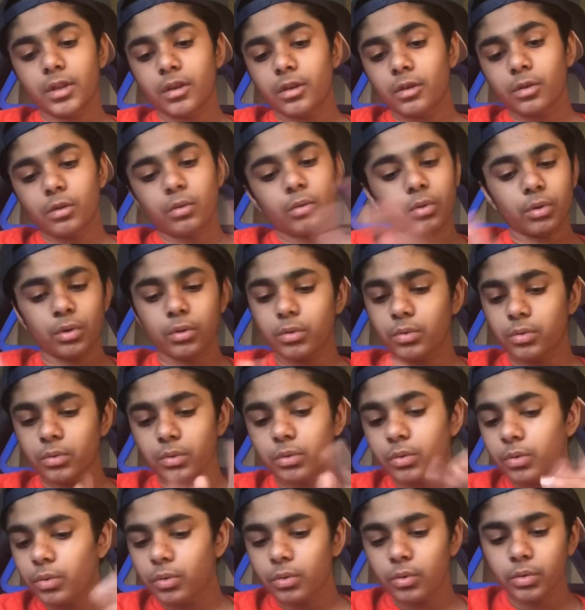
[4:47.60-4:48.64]

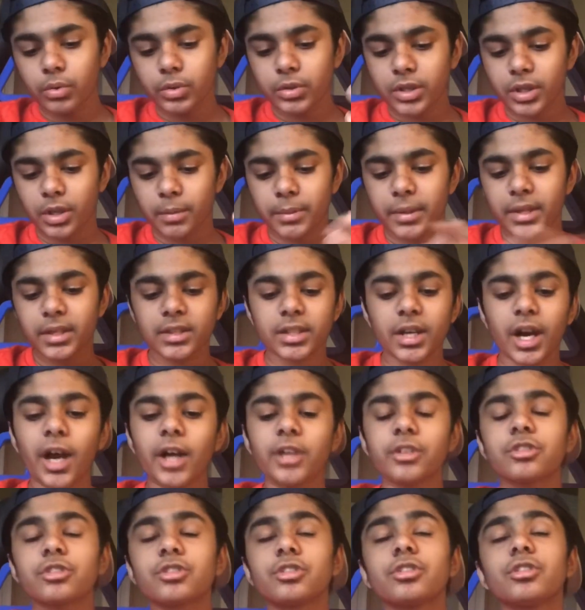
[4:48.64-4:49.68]
Oh, who's gonna be
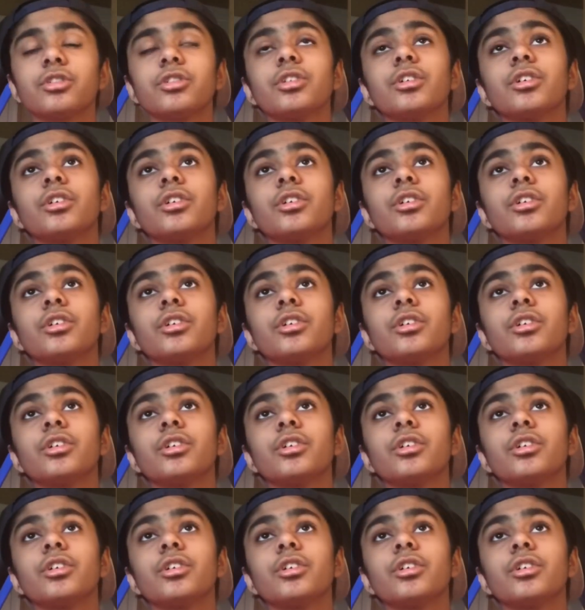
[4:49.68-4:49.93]
Dutch?